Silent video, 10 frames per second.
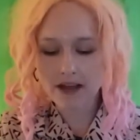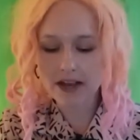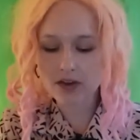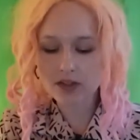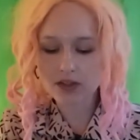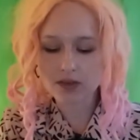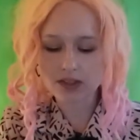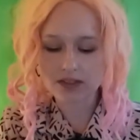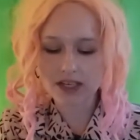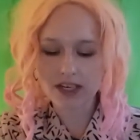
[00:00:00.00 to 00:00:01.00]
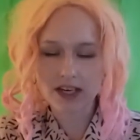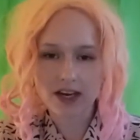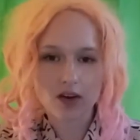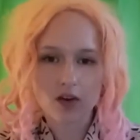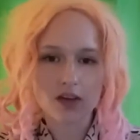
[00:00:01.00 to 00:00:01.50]
i also was really
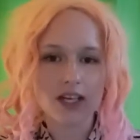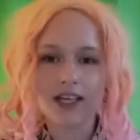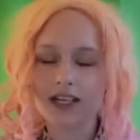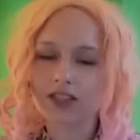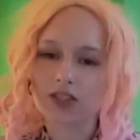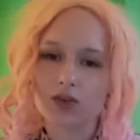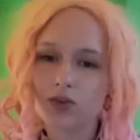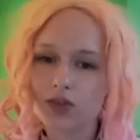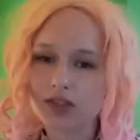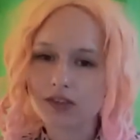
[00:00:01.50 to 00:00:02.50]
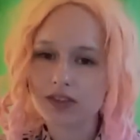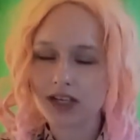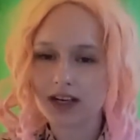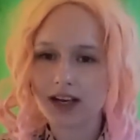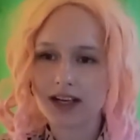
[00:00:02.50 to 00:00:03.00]
like oh thinking solutions
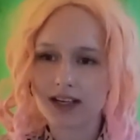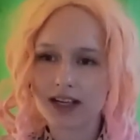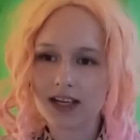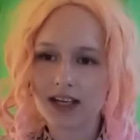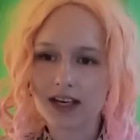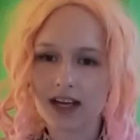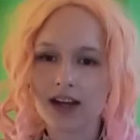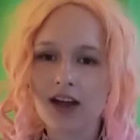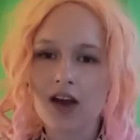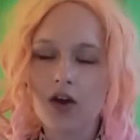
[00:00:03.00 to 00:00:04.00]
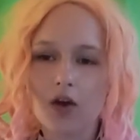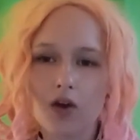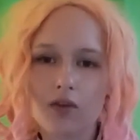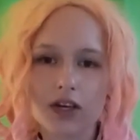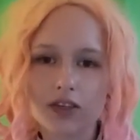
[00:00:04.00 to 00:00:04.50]
and like thinking like
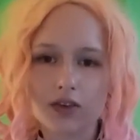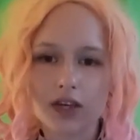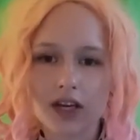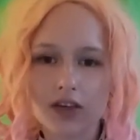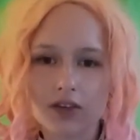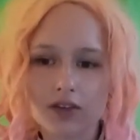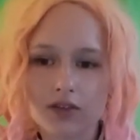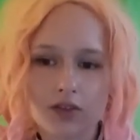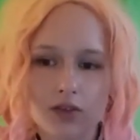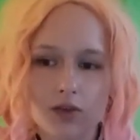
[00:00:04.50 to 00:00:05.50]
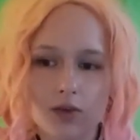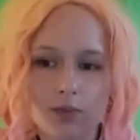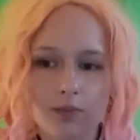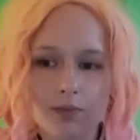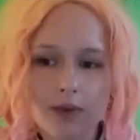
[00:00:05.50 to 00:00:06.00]
oh what could i
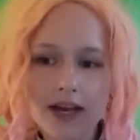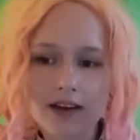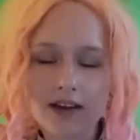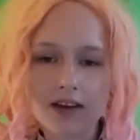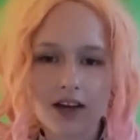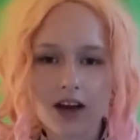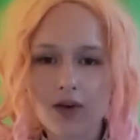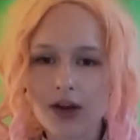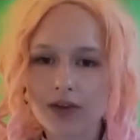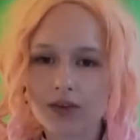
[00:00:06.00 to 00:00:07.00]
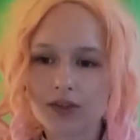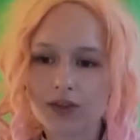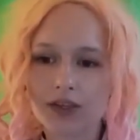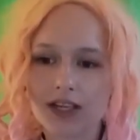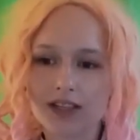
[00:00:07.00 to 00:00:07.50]
do better and how i could
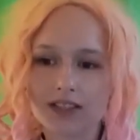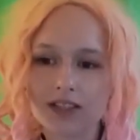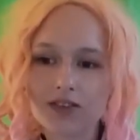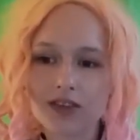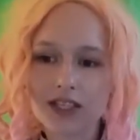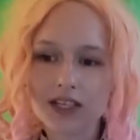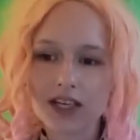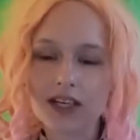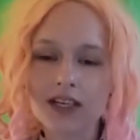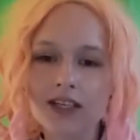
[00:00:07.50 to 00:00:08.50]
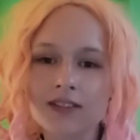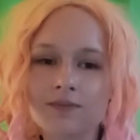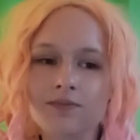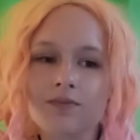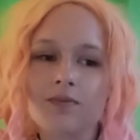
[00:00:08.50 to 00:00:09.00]
do things differently
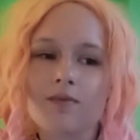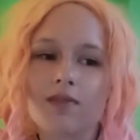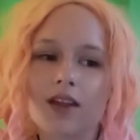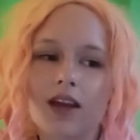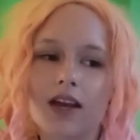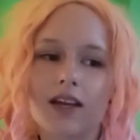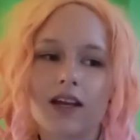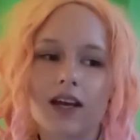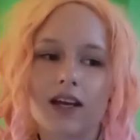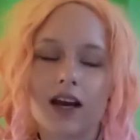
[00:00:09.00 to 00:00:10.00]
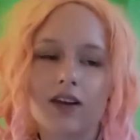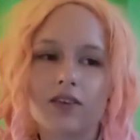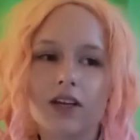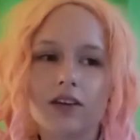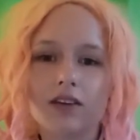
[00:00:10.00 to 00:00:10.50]
and like i
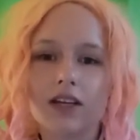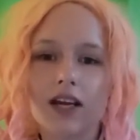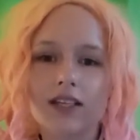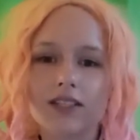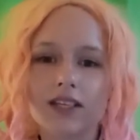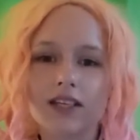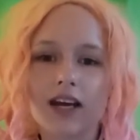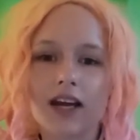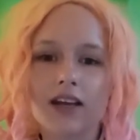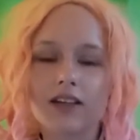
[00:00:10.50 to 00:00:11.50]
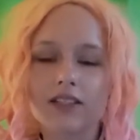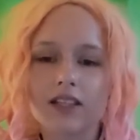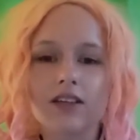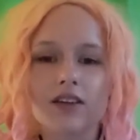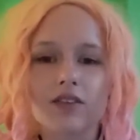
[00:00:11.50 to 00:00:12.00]
really realized that yeah in this
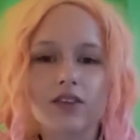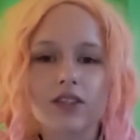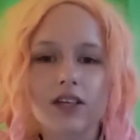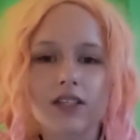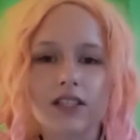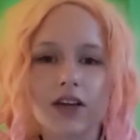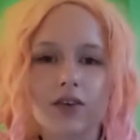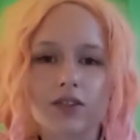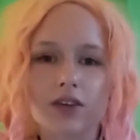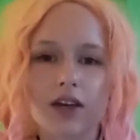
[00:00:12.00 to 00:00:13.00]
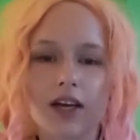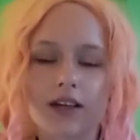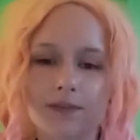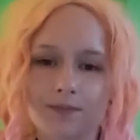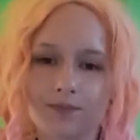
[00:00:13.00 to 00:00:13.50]
interview series i also like
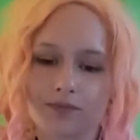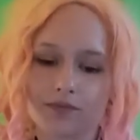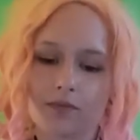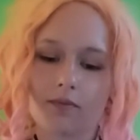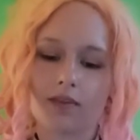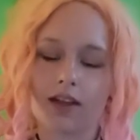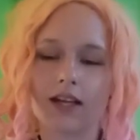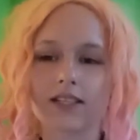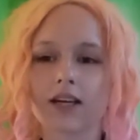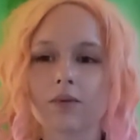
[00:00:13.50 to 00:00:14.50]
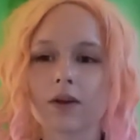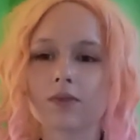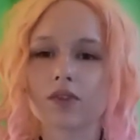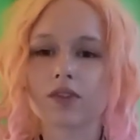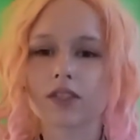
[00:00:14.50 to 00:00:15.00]
that
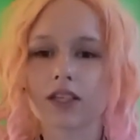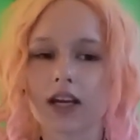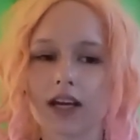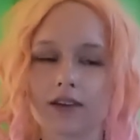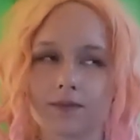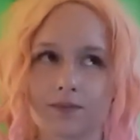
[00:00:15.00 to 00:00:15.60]
sometimes you just like